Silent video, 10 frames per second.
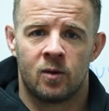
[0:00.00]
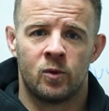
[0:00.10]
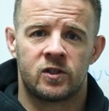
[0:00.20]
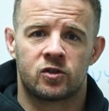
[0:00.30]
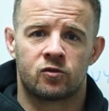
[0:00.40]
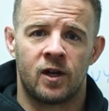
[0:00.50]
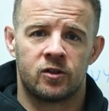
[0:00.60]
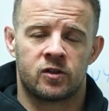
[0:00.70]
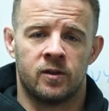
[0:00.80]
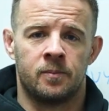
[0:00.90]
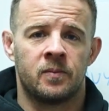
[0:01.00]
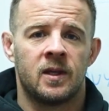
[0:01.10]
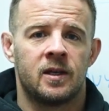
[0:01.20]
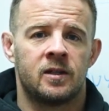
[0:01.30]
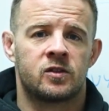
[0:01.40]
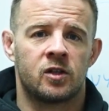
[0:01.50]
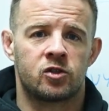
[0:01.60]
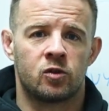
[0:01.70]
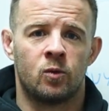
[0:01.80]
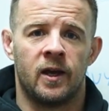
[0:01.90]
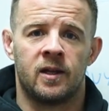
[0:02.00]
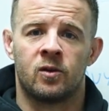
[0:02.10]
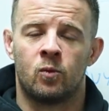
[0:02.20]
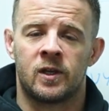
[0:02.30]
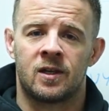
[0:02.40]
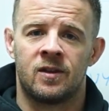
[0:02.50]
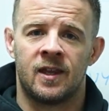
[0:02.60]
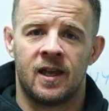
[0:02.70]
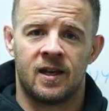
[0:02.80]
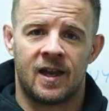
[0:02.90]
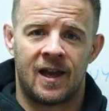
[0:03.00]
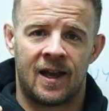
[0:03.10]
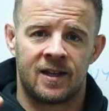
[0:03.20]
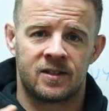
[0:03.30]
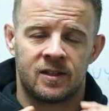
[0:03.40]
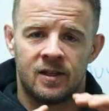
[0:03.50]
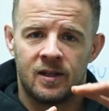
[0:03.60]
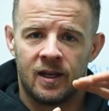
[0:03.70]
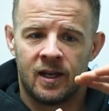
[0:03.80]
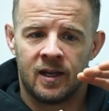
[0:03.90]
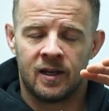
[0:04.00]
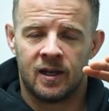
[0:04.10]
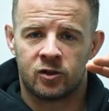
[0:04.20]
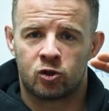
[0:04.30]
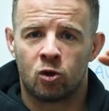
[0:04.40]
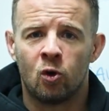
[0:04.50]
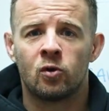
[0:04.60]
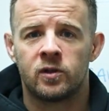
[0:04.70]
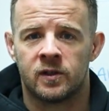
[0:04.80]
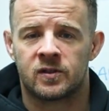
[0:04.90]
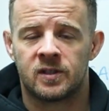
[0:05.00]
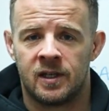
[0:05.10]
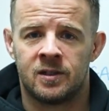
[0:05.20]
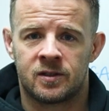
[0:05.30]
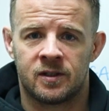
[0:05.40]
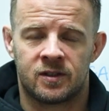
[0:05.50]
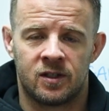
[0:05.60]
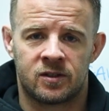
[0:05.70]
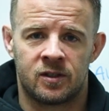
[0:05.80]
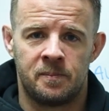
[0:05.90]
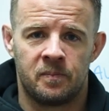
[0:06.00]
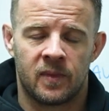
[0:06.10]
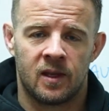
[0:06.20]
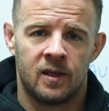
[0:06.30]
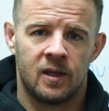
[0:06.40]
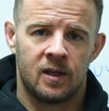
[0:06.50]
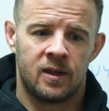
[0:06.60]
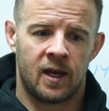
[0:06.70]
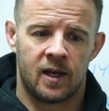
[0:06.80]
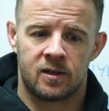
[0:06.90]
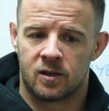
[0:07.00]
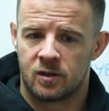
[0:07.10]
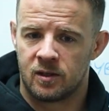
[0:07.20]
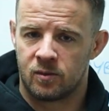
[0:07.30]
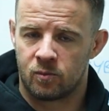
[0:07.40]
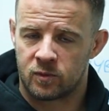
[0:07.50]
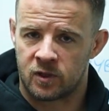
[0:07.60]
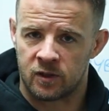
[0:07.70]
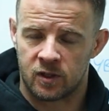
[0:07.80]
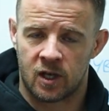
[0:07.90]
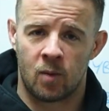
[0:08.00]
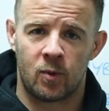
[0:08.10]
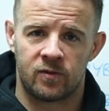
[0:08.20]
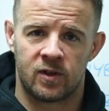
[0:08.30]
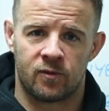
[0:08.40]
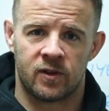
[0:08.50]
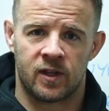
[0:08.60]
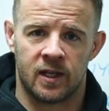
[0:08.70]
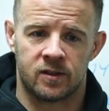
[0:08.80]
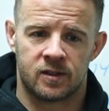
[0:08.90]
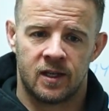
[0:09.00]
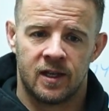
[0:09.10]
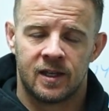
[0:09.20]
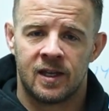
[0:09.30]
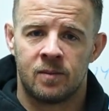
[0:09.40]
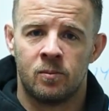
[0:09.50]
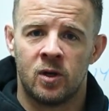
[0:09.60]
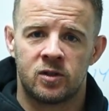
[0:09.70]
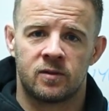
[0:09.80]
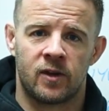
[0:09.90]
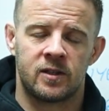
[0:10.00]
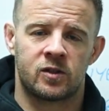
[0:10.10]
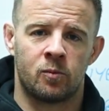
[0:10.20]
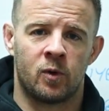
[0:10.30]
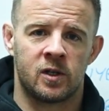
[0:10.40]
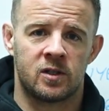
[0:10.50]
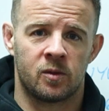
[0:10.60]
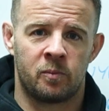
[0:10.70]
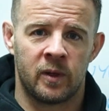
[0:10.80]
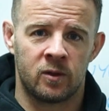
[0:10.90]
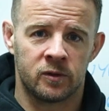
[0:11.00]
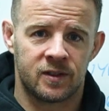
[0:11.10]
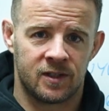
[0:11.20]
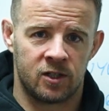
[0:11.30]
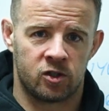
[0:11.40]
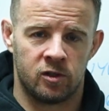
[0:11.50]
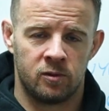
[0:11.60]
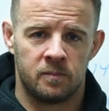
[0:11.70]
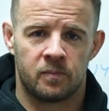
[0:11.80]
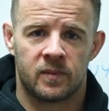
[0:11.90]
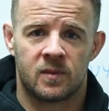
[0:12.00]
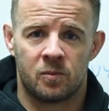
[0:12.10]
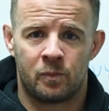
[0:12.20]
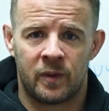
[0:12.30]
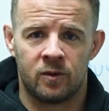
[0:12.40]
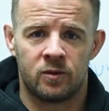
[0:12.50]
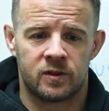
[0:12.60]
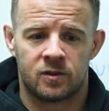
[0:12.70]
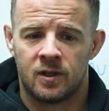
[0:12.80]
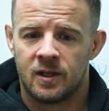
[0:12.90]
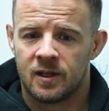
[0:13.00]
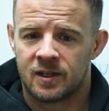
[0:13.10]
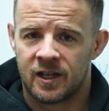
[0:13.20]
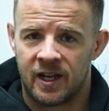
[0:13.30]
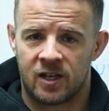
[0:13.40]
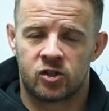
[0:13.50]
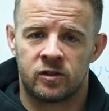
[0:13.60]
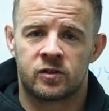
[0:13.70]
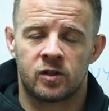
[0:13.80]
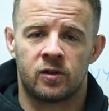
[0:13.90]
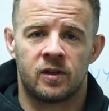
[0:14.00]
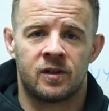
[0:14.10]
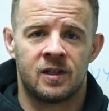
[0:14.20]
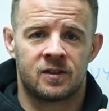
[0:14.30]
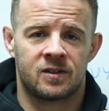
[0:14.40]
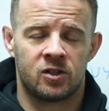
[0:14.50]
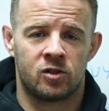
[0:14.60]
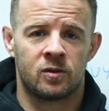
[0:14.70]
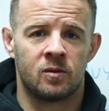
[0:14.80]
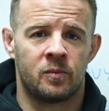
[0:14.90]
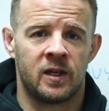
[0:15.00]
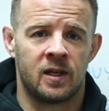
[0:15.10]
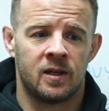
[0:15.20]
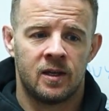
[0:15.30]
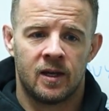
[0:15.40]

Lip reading: And we stretch them in such a way that we can then add a tautness into the system that does a couple of different things. It motivates the body to build tissue, to build connection so that this tissue can be